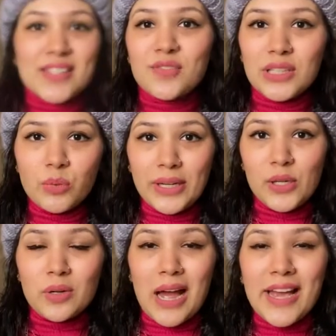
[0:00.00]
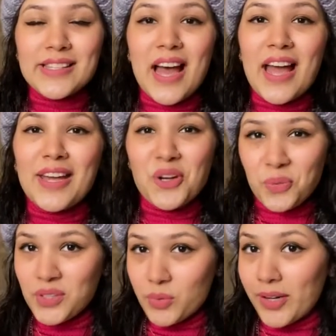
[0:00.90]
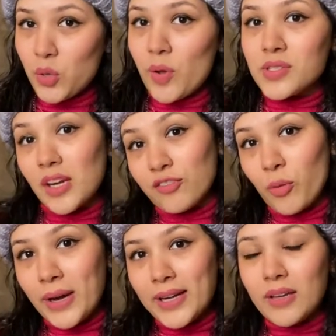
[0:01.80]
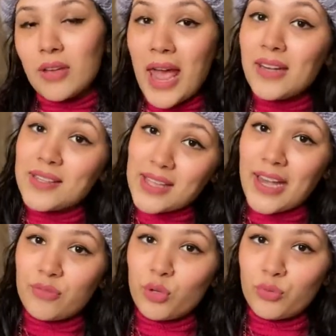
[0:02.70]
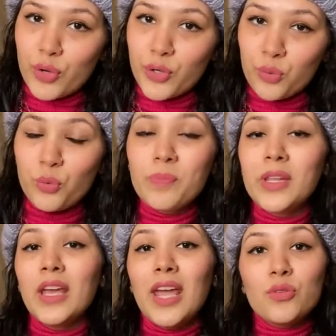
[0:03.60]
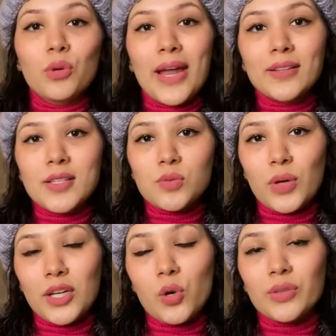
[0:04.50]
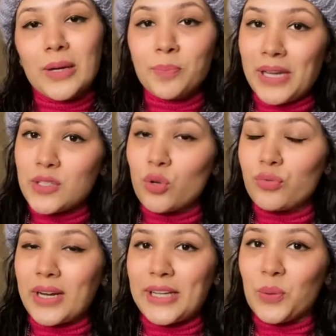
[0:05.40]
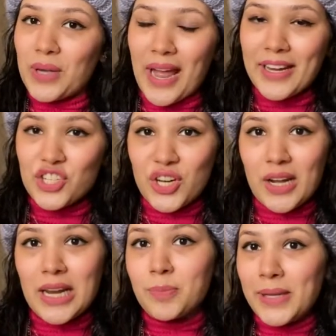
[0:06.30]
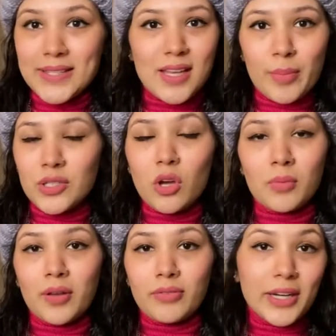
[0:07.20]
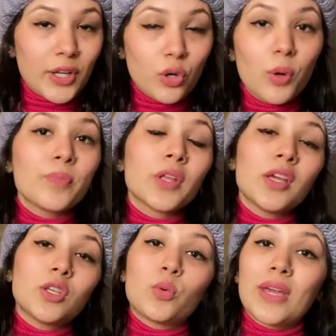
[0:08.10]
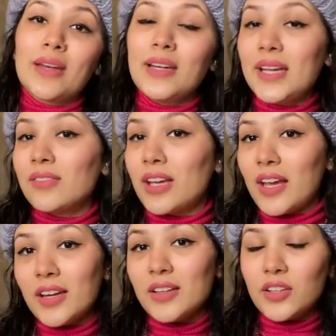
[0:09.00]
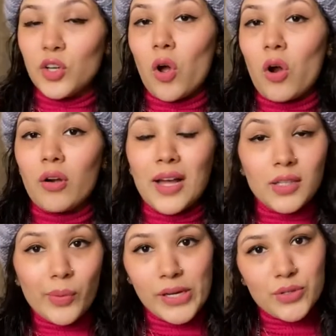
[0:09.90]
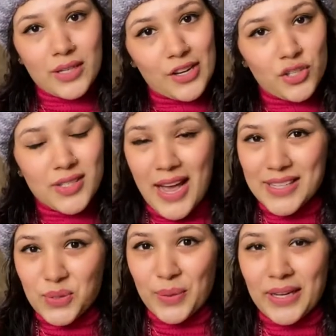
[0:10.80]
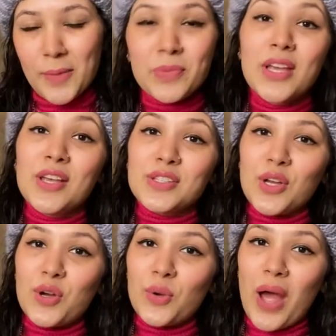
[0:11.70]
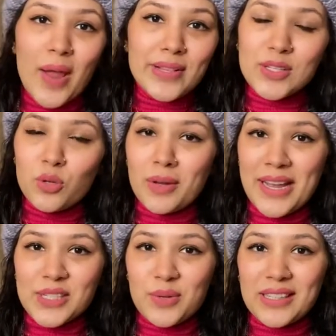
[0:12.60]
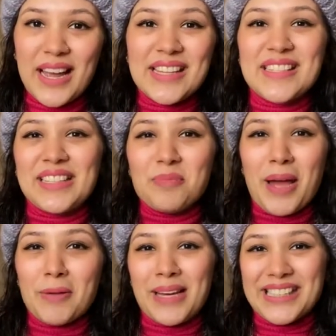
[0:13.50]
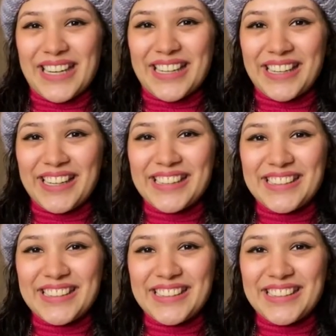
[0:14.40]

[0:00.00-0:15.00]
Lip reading: it for the video guys. I hope this video was informative and insightful for you. If you like this video, then please don't forget to like, share and please comment on my video. You can leave in your other video suggestions as well. So I will see you in my next one guys. Till then, bye bye, take care.